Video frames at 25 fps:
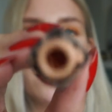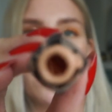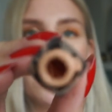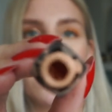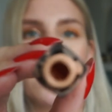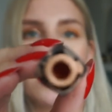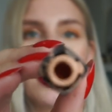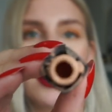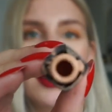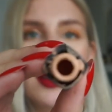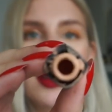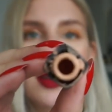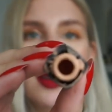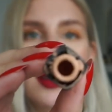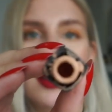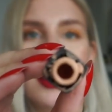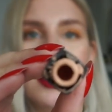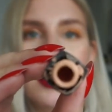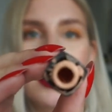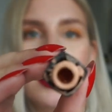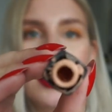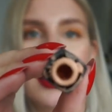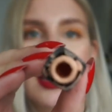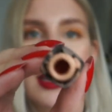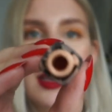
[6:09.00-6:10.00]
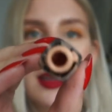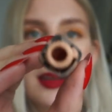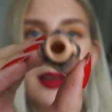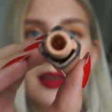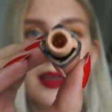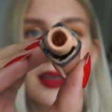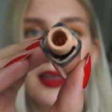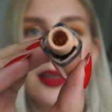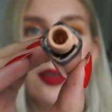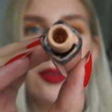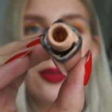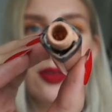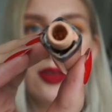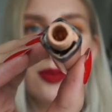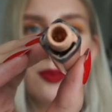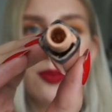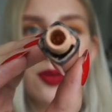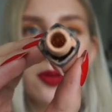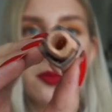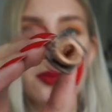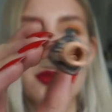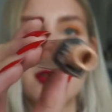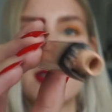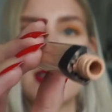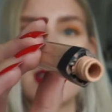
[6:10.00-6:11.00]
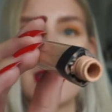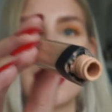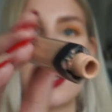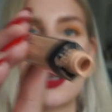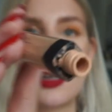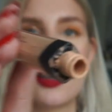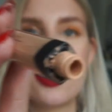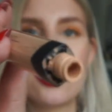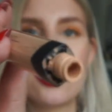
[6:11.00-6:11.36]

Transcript: but in there you can probably see that I